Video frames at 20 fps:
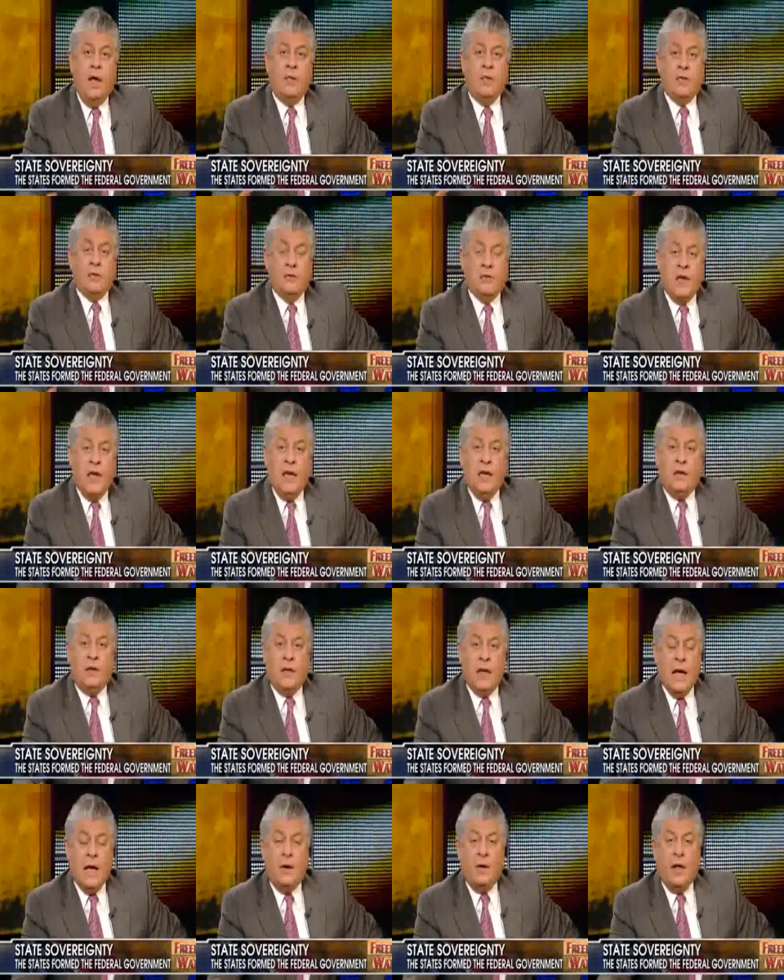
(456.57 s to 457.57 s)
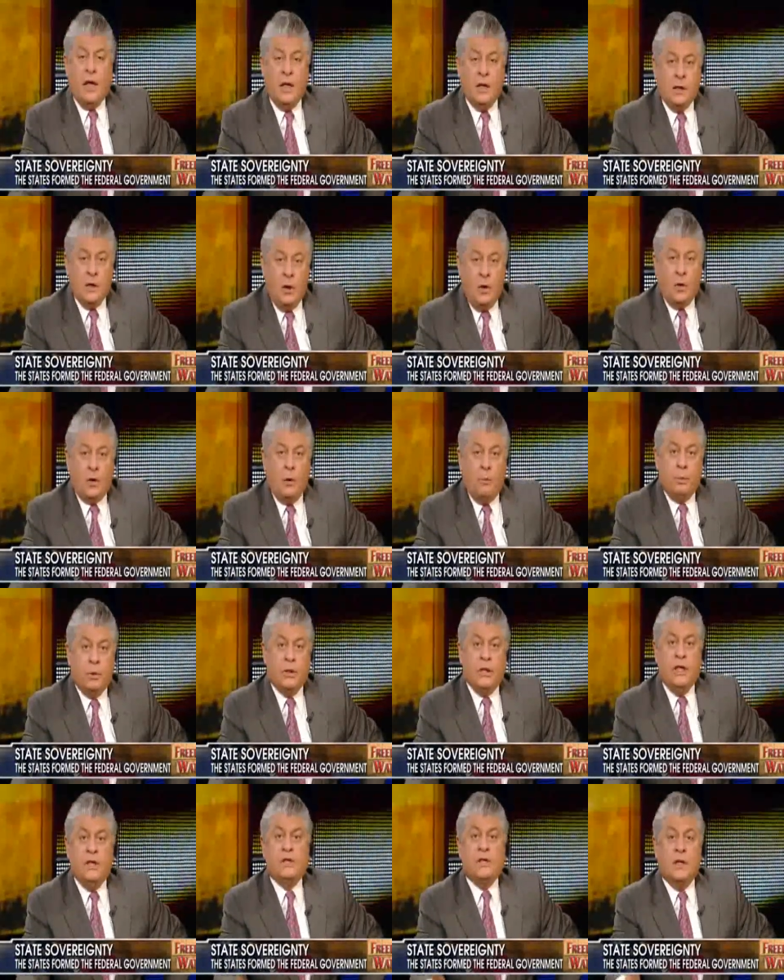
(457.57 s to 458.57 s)
the state, county, and local
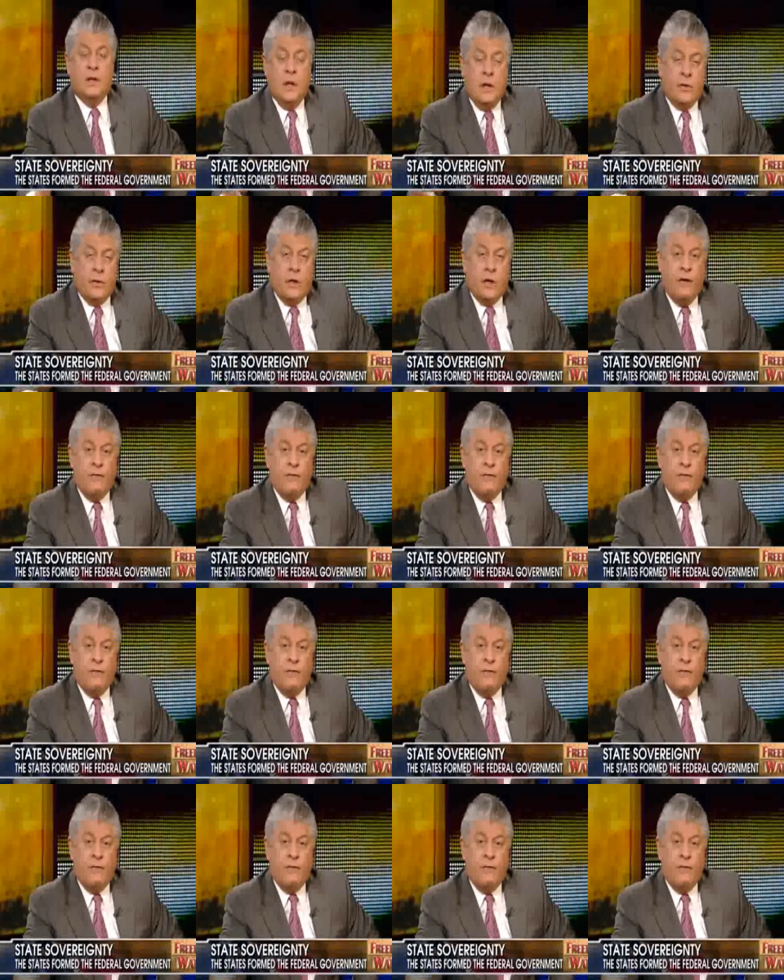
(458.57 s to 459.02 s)
police and other